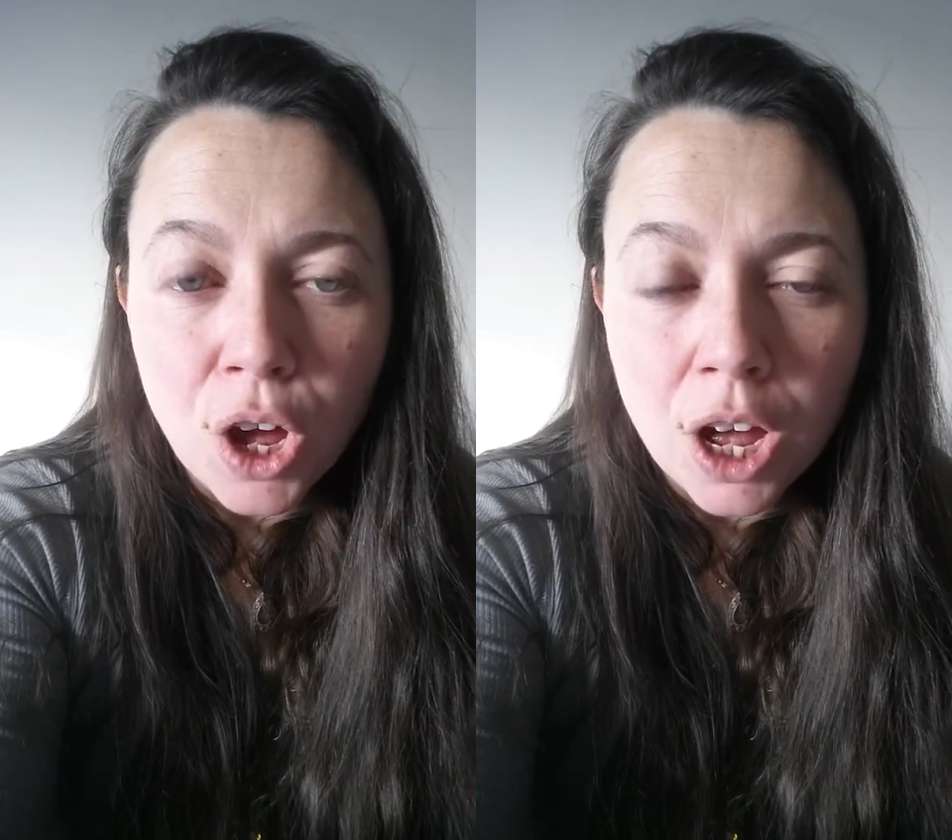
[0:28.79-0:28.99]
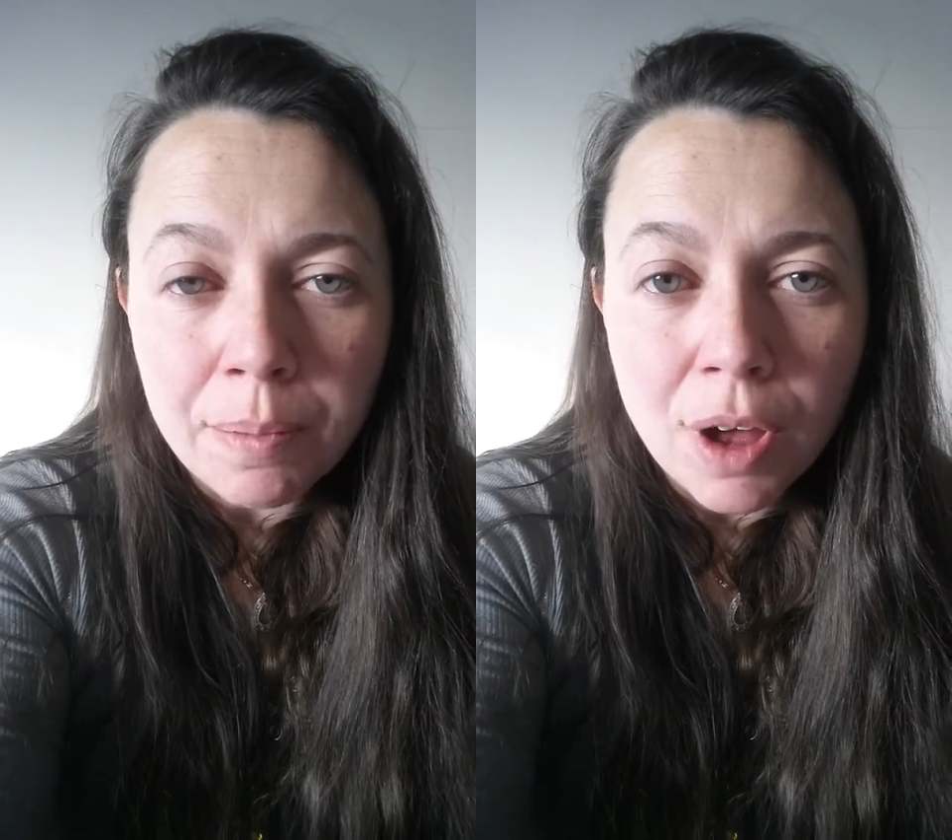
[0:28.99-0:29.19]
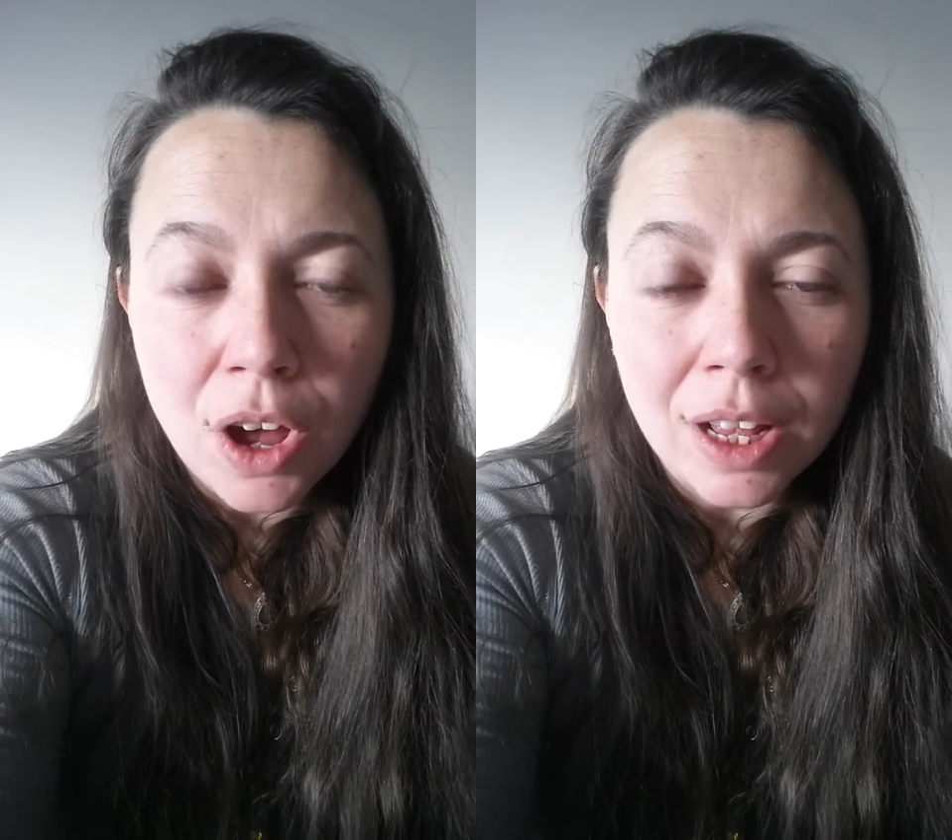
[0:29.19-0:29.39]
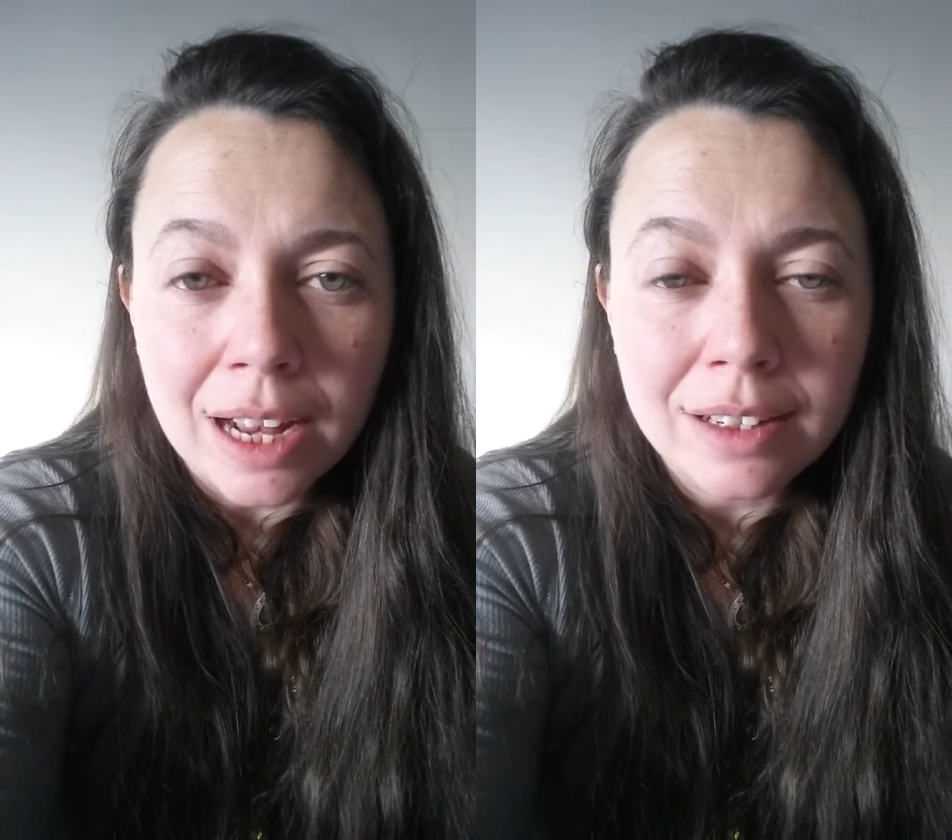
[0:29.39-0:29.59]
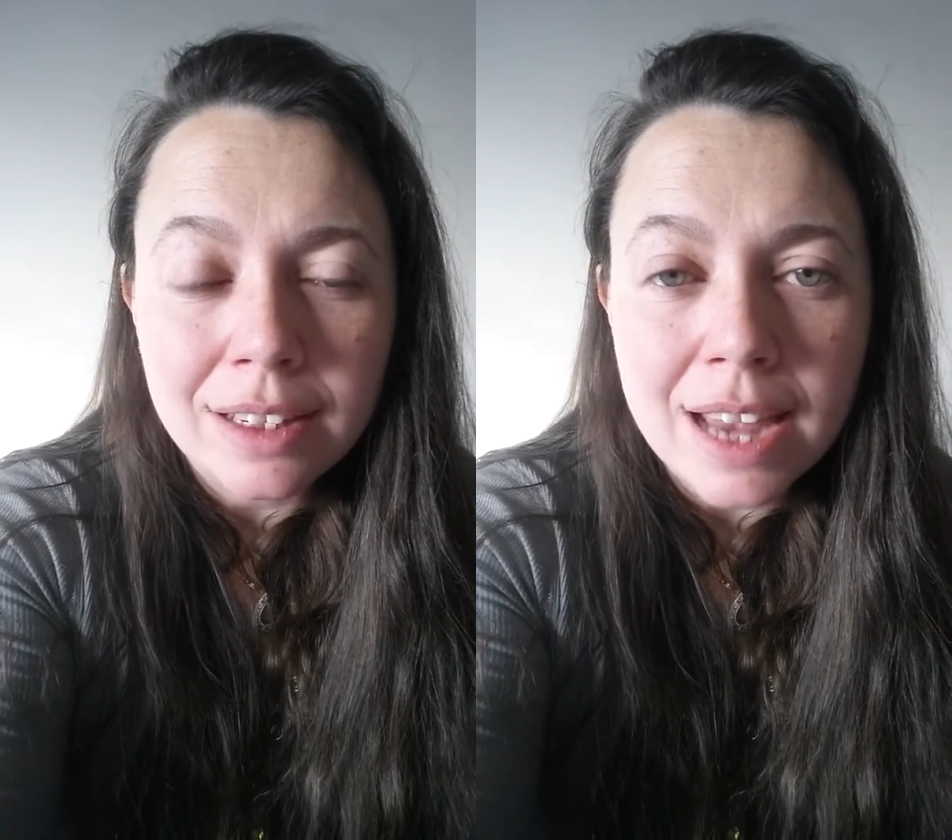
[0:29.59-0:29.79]
on
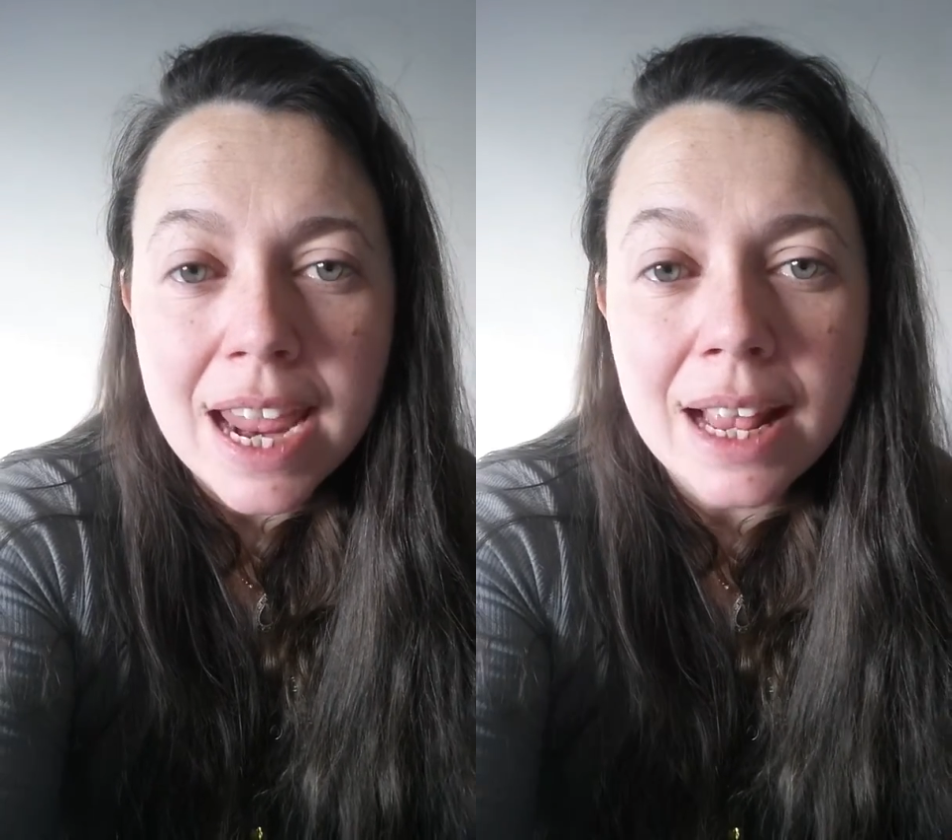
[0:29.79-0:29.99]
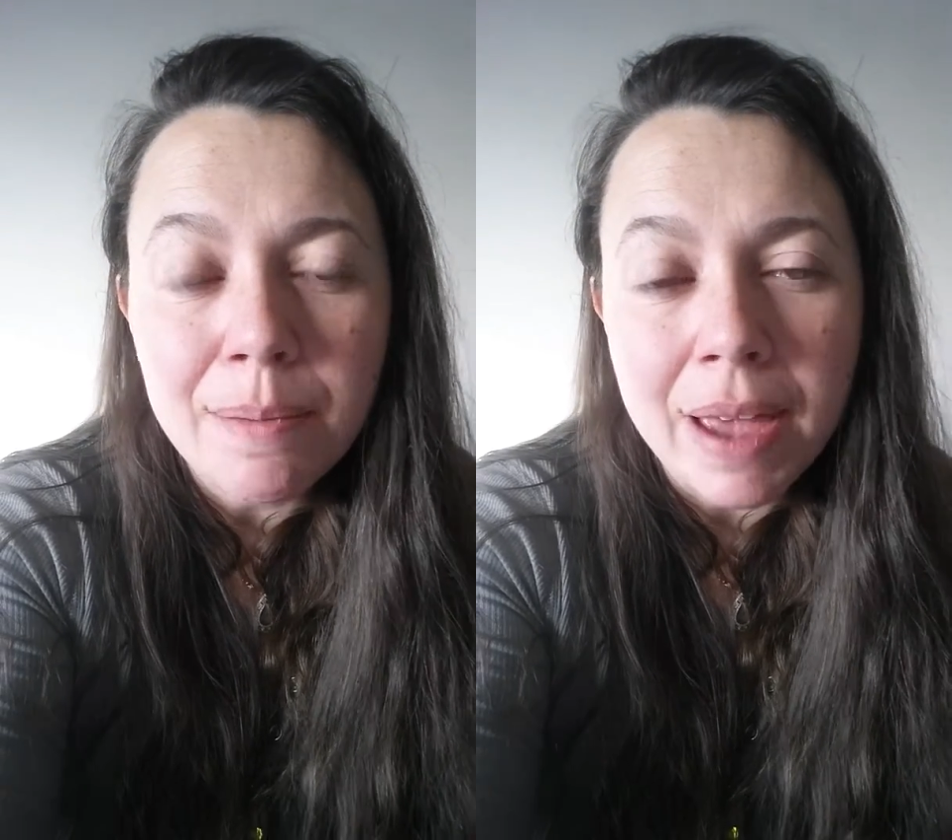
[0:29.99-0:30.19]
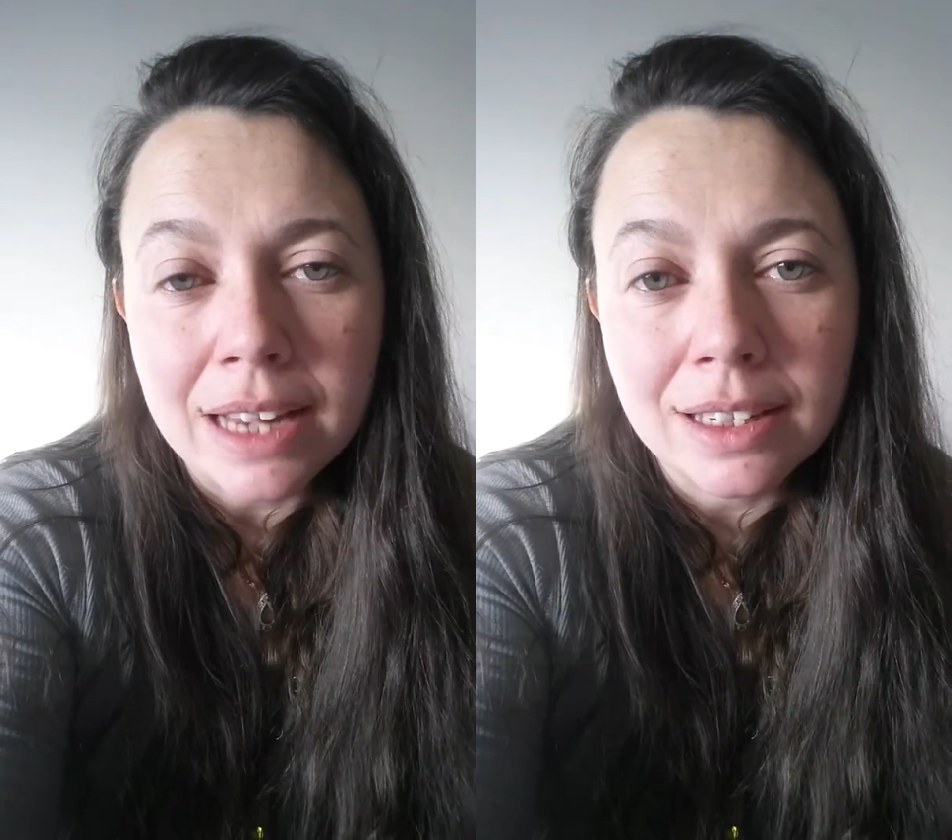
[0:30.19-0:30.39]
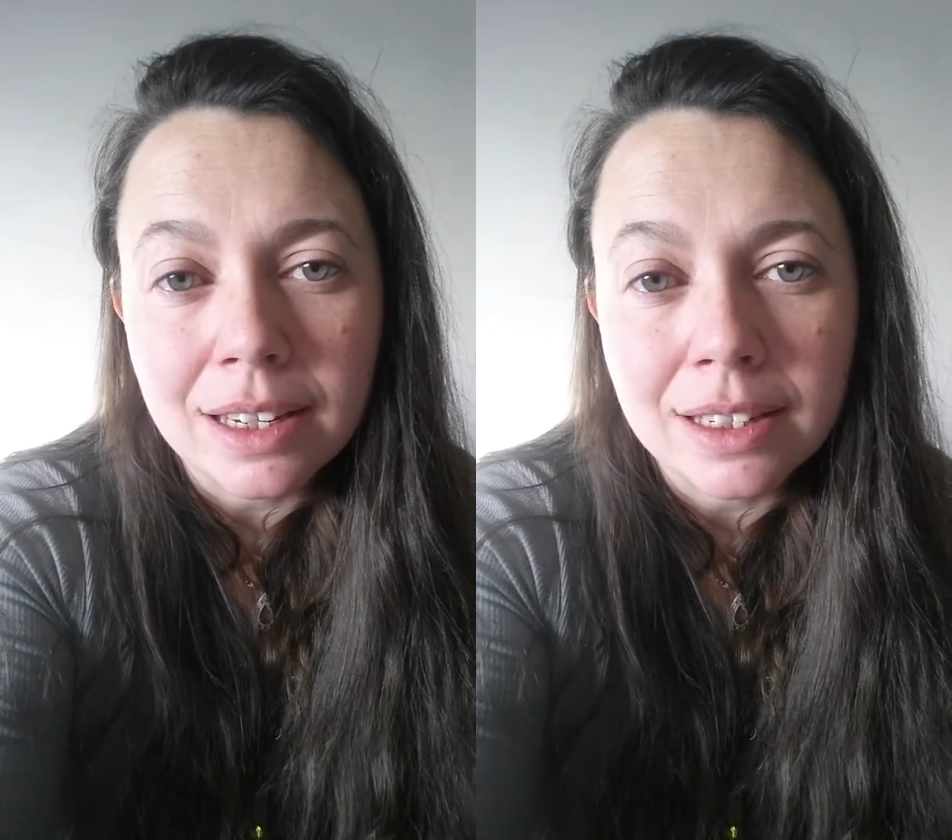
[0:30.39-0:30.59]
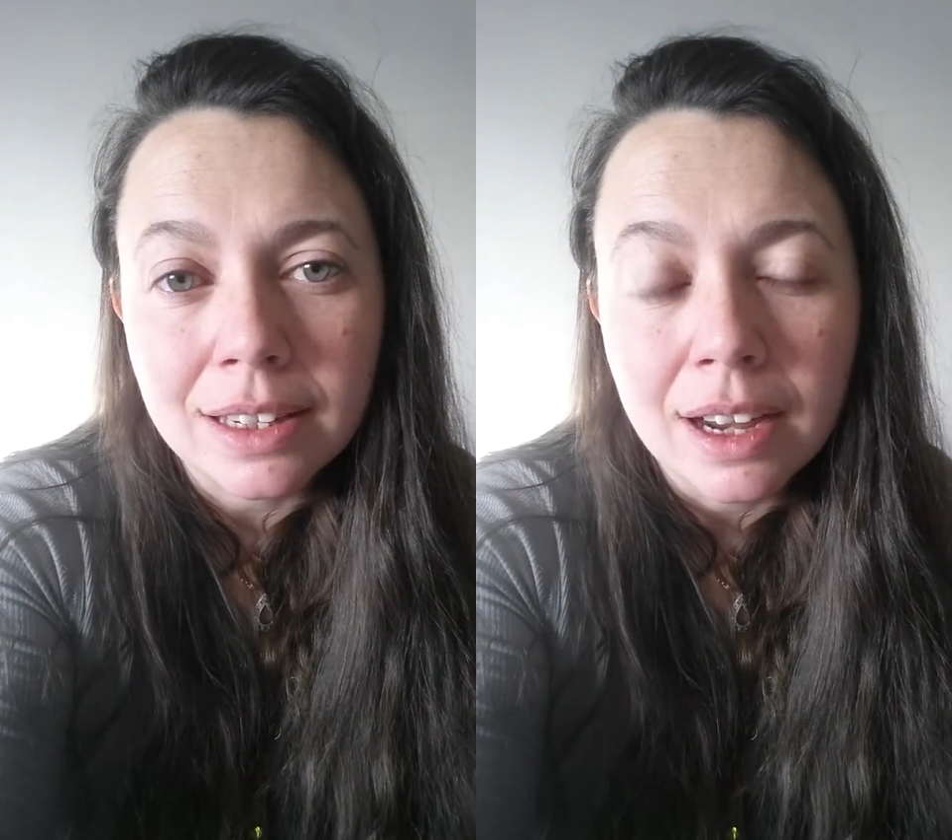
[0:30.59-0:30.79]
a daily
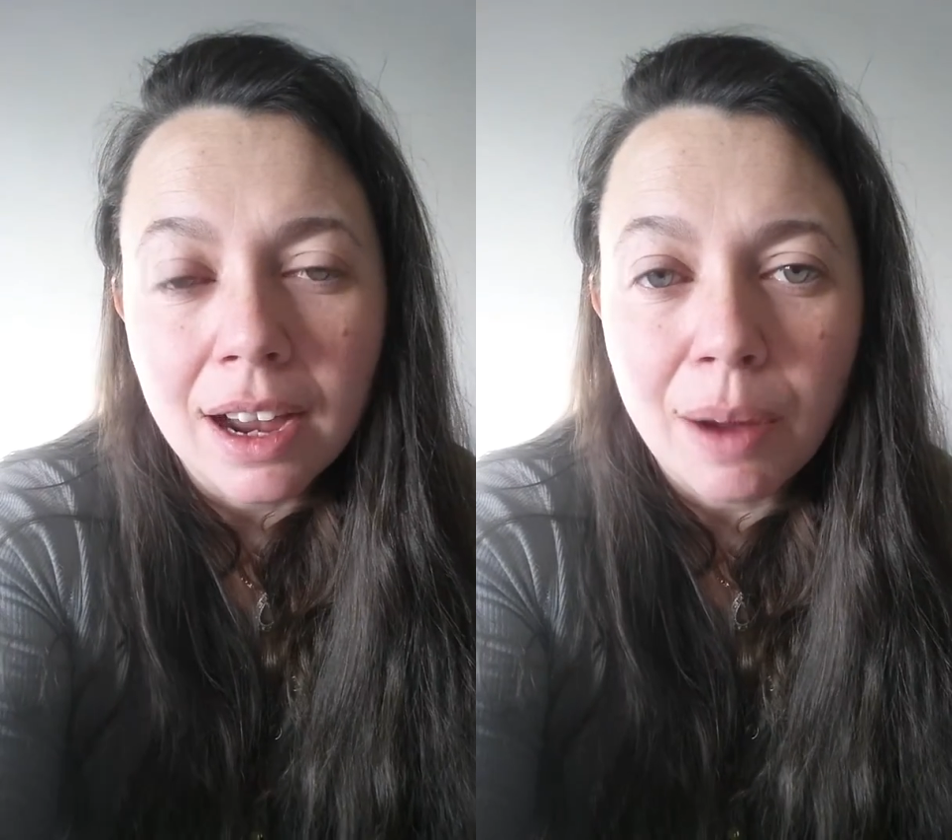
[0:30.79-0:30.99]
basis,